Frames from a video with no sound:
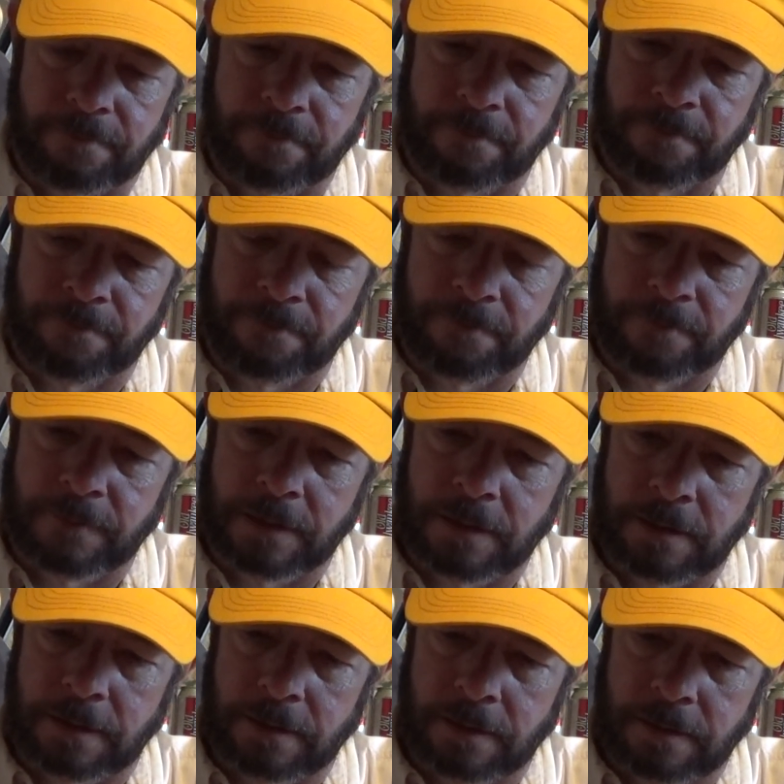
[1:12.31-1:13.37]

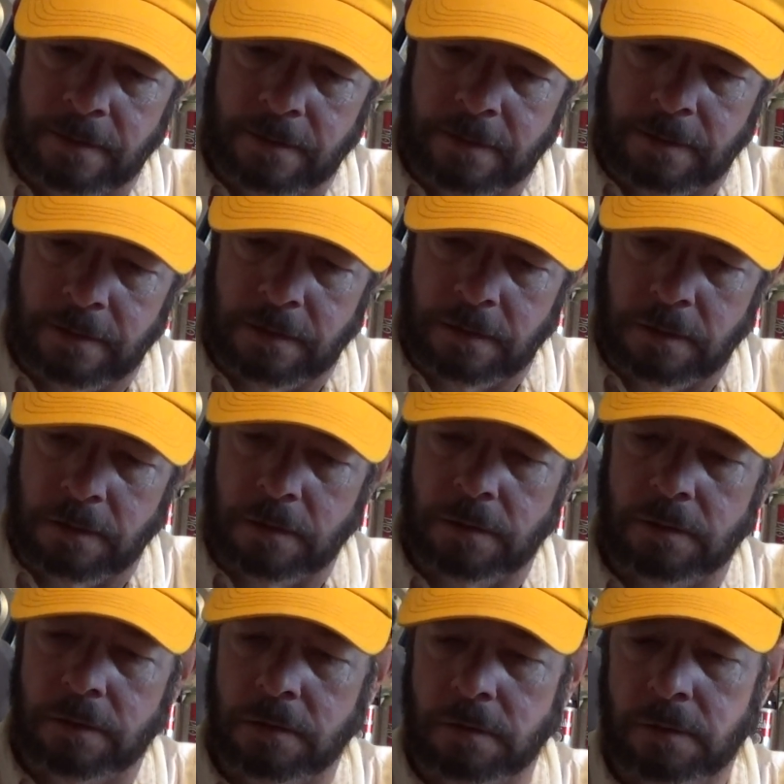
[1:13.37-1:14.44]

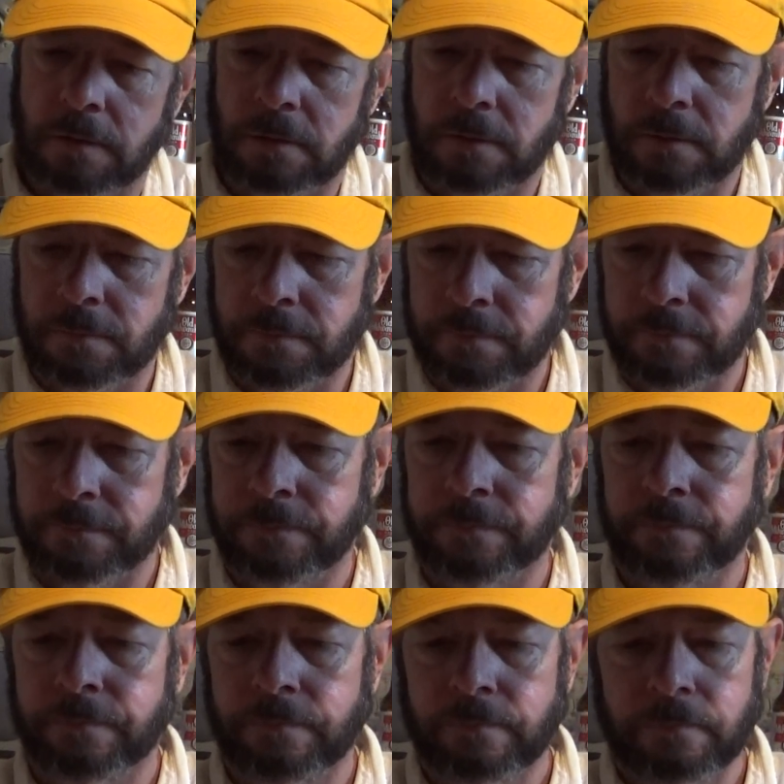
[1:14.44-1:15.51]

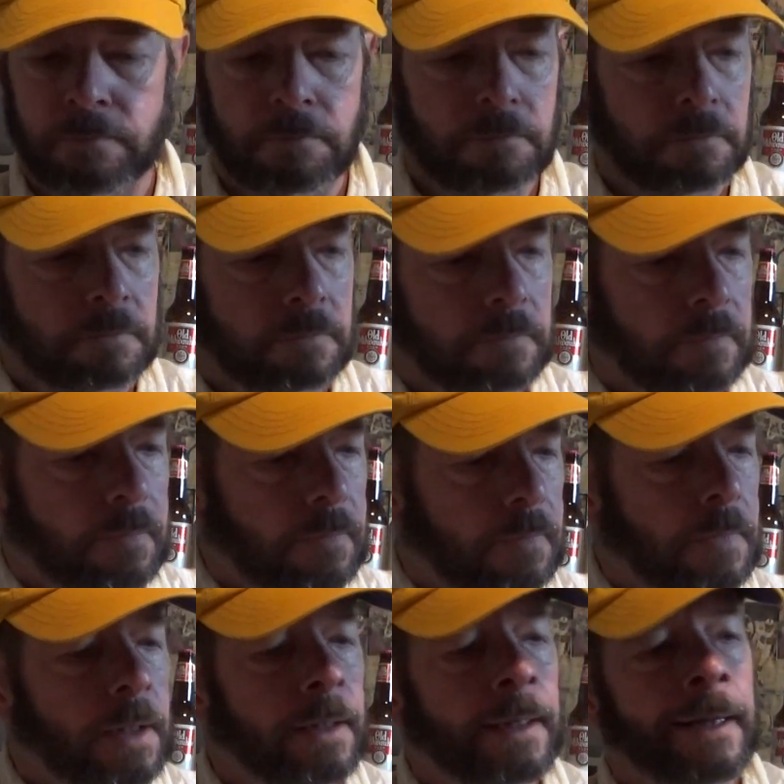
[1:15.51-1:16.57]

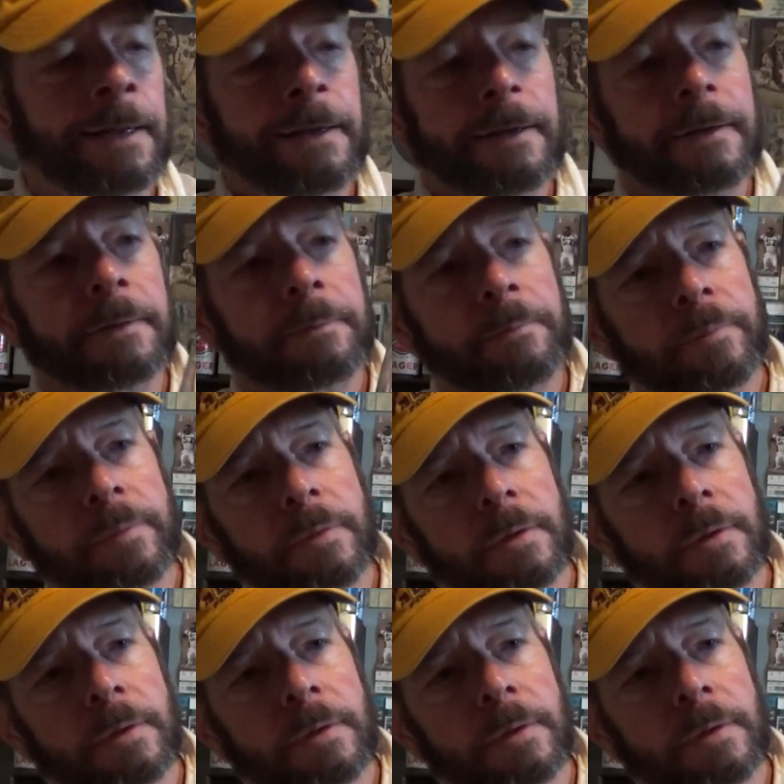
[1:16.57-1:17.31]
Nothing is said.